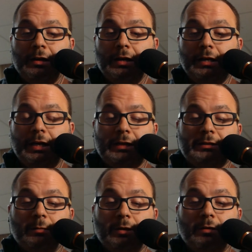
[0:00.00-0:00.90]
Next, I'm
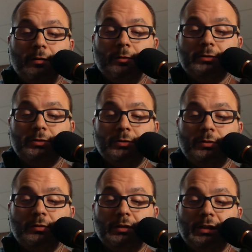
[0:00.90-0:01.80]
going to go to
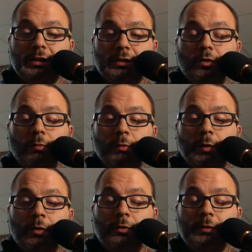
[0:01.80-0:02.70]
the normal mode,